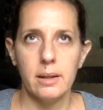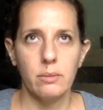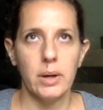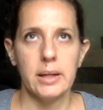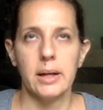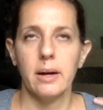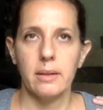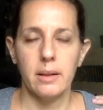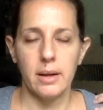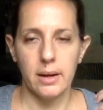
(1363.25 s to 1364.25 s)
way down the
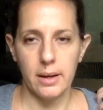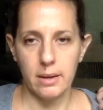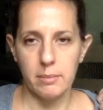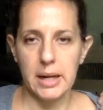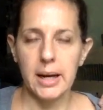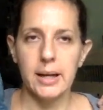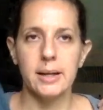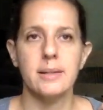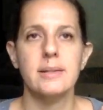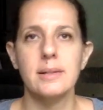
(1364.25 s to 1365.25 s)
line, I mean, I
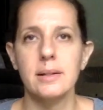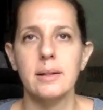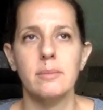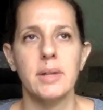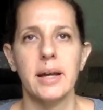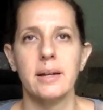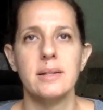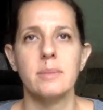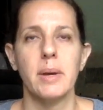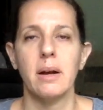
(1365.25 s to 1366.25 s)
still am like
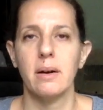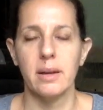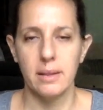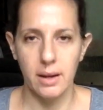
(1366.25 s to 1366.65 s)
despairing that